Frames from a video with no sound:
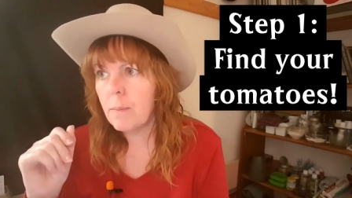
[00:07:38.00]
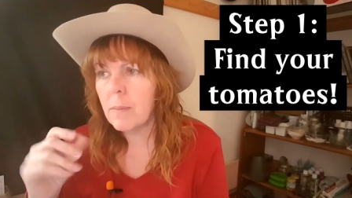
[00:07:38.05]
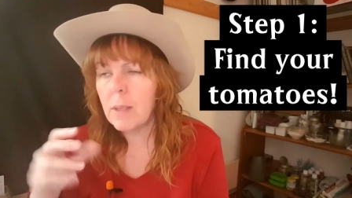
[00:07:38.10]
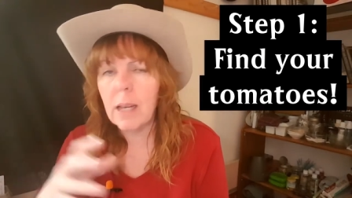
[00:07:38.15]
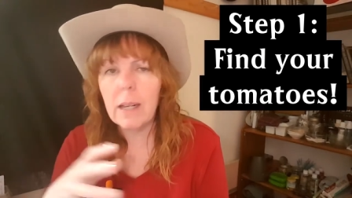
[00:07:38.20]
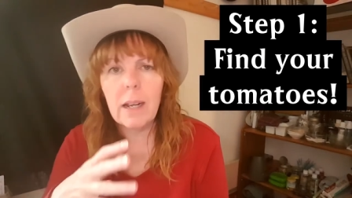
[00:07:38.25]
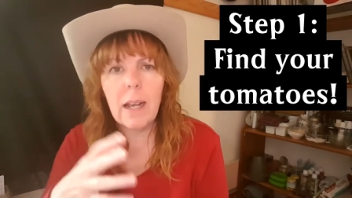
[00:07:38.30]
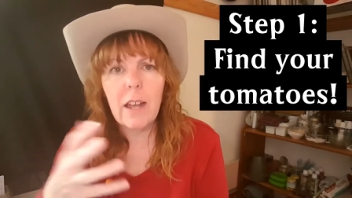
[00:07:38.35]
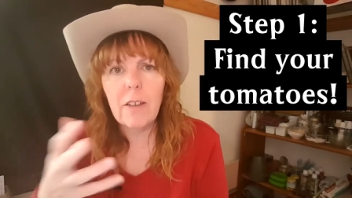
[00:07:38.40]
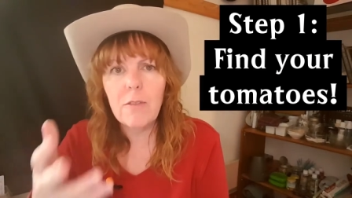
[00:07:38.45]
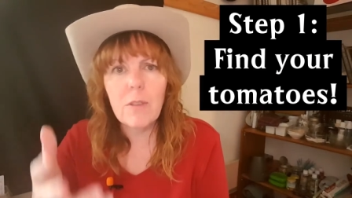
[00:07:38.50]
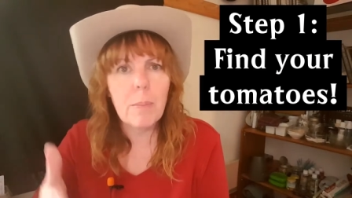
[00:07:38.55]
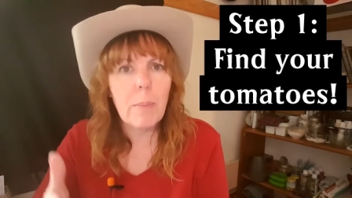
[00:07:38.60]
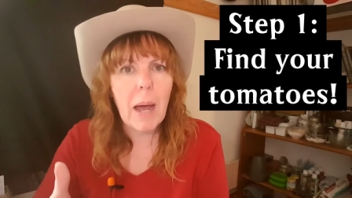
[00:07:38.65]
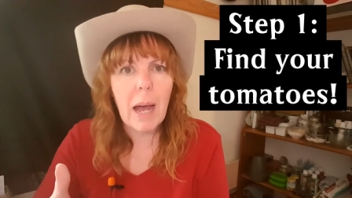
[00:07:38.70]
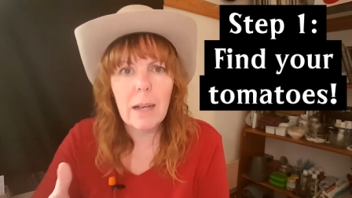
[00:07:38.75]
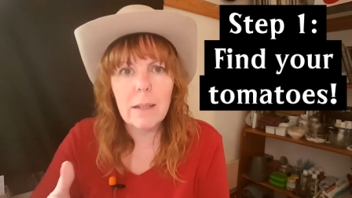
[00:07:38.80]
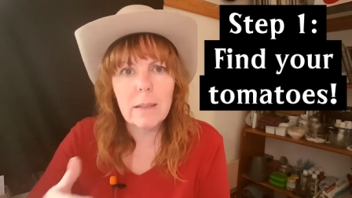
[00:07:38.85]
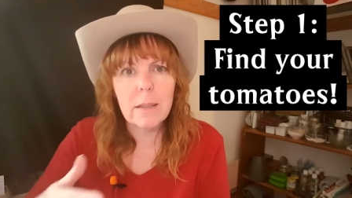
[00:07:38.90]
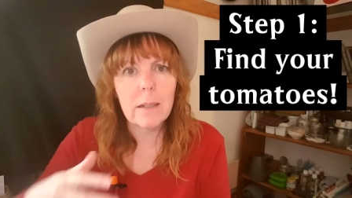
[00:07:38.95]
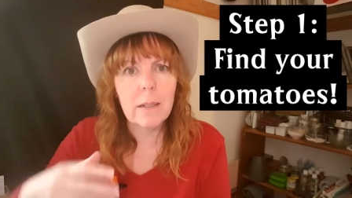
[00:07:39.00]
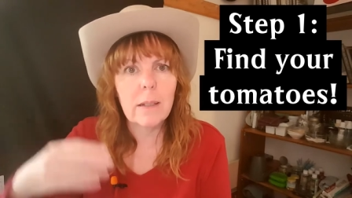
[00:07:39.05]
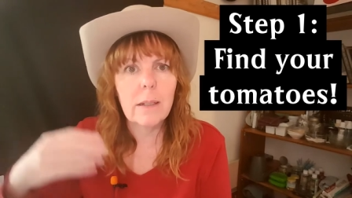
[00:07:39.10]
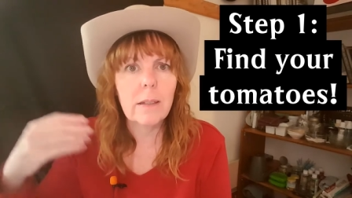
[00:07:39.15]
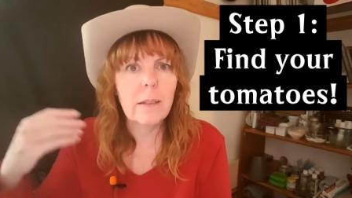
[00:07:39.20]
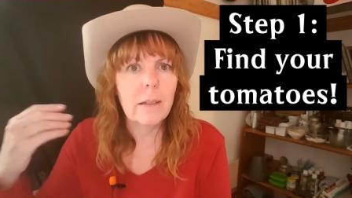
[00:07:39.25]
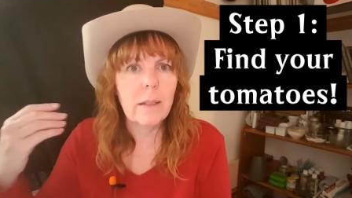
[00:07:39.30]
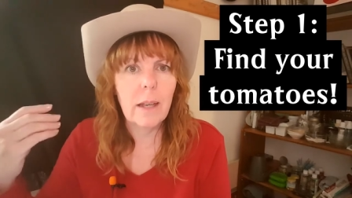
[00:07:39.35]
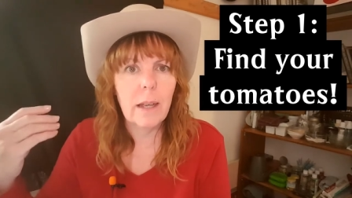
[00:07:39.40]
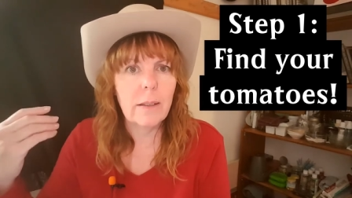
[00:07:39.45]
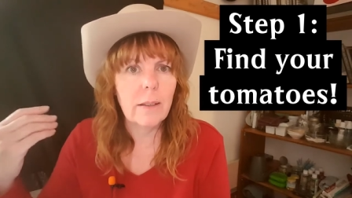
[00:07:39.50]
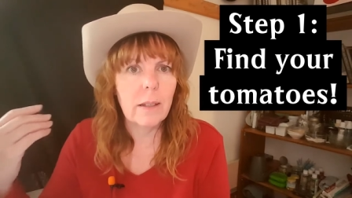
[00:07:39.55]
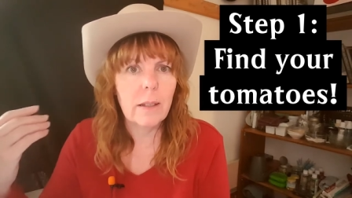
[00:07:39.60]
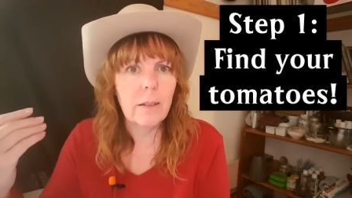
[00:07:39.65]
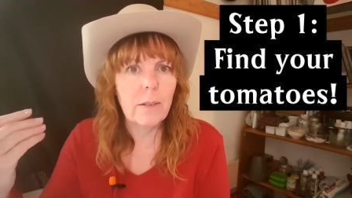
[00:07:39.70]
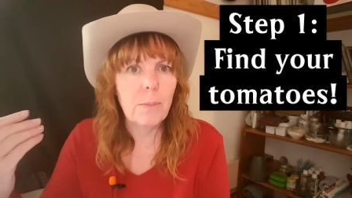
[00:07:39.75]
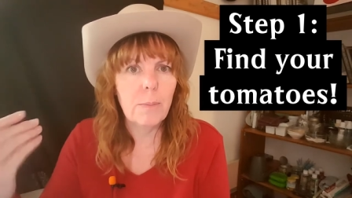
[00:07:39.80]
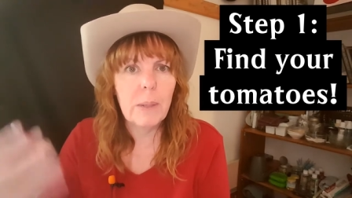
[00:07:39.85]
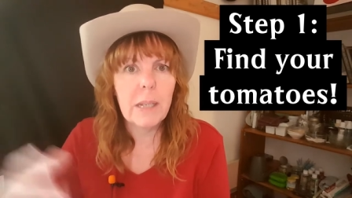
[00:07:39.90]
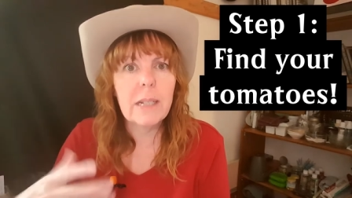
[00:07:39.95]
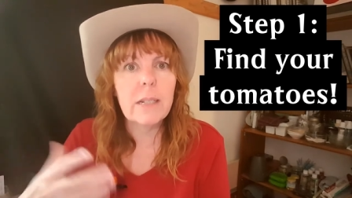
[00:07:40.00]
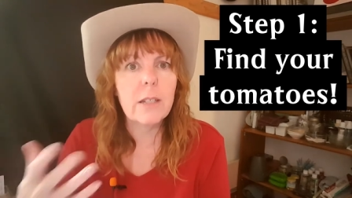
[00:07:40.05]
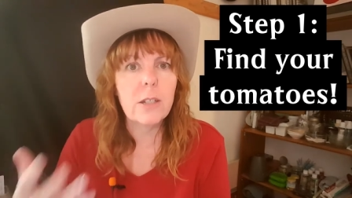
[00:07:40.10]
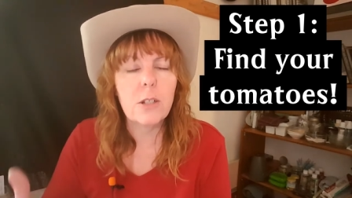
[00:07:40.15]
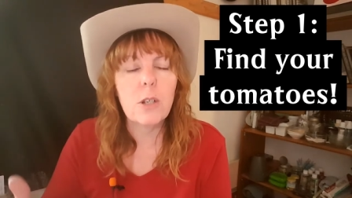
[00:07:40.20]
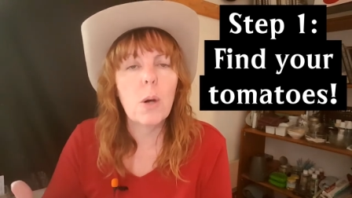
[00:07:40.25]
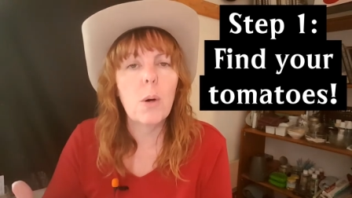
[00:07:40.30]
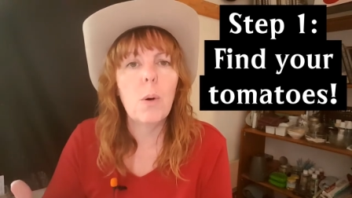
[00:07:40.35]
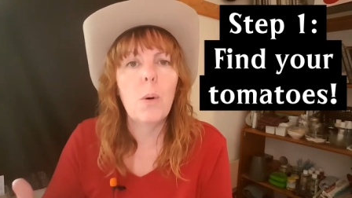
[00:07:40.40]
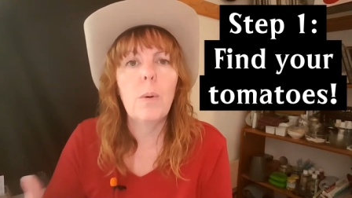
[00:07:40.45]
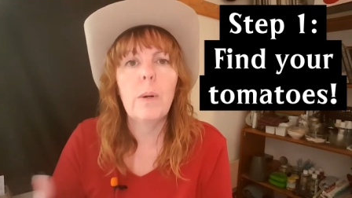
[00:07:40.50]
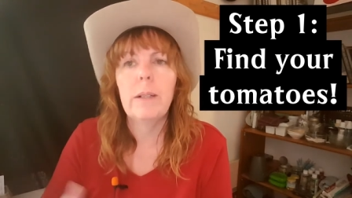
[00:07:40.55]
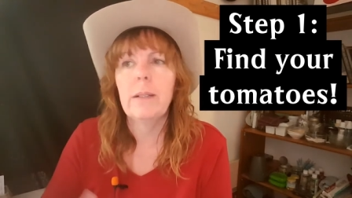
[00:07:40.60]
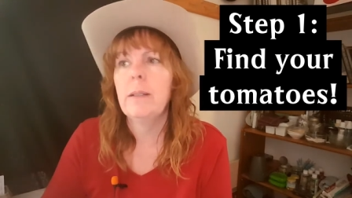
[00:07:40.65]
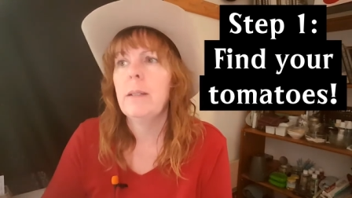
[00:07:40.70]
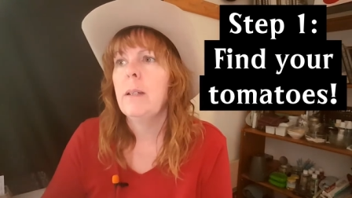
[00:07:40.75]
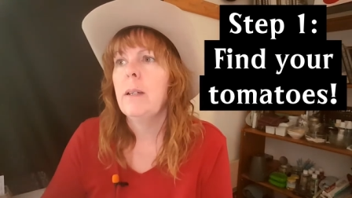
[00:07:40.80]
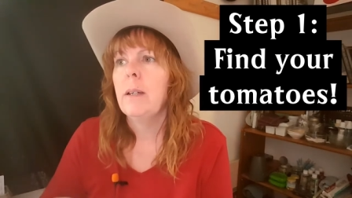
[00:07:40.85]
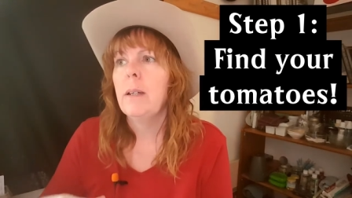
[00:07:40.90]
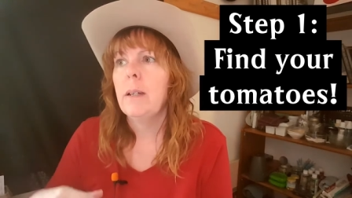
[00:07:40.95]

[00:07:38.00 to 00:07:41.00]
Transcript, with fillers: And I have the pasta and, and the pizza dough and,